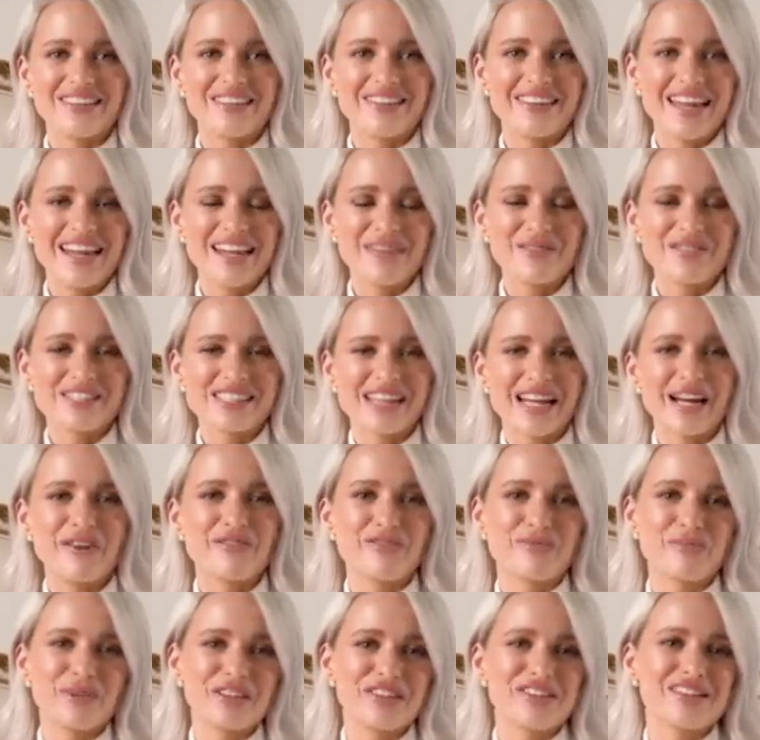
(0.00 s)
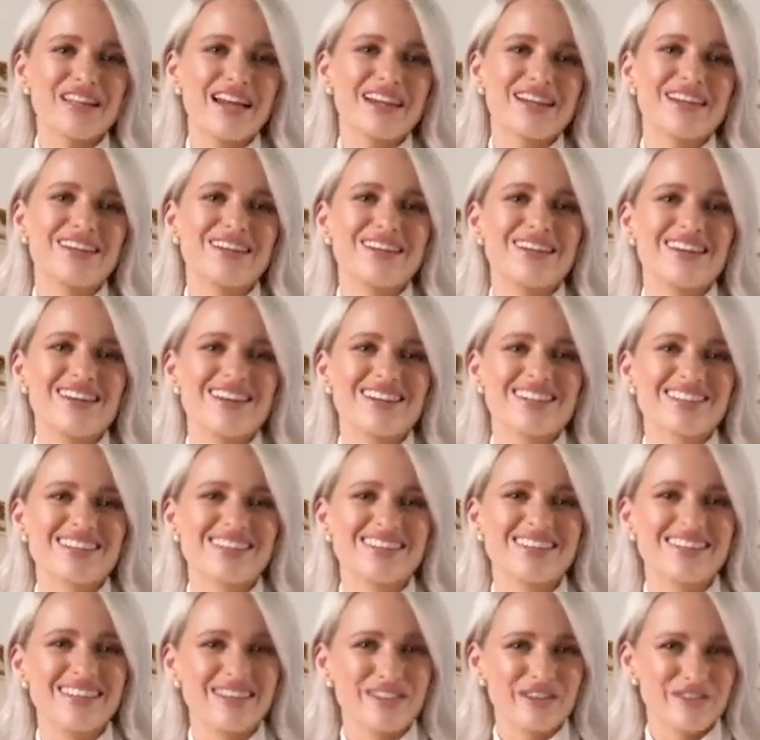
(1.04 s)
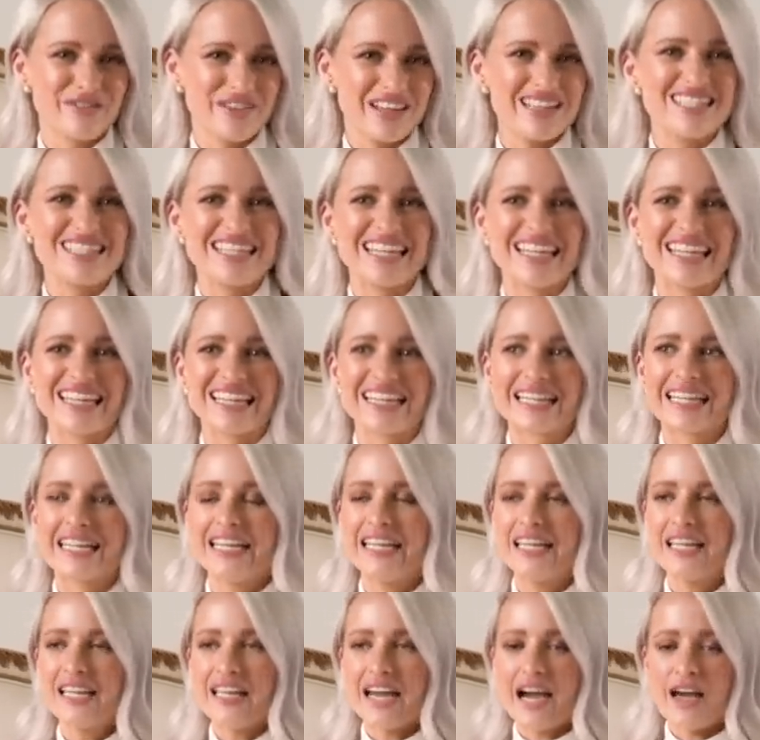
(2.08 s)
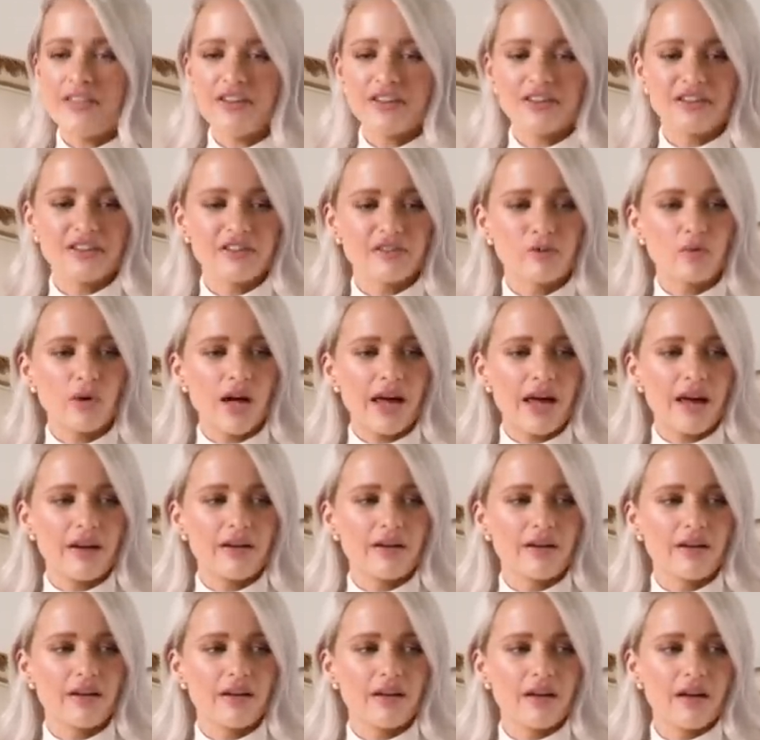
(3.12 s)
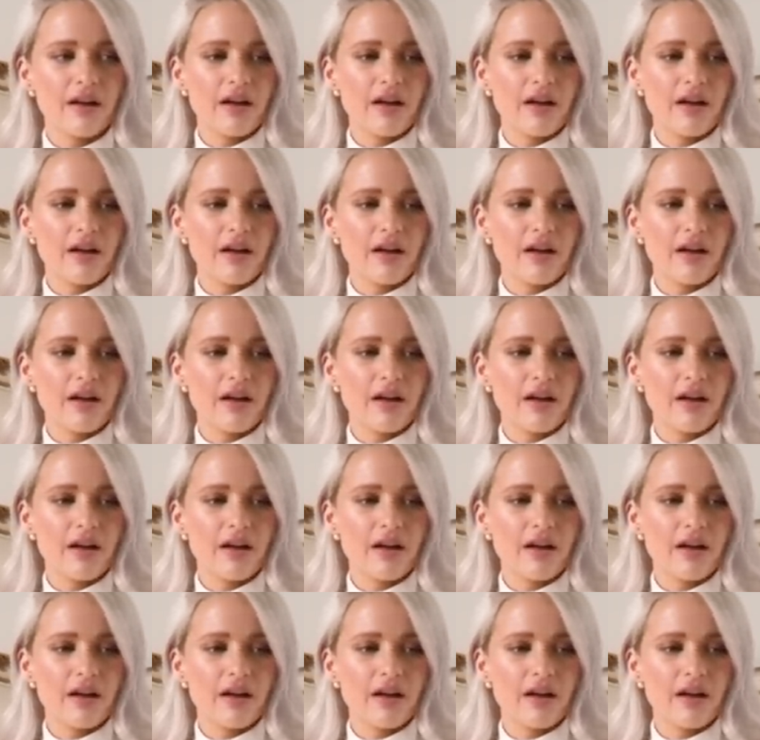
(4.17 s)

So then it was time for my second silk fitting, and this is when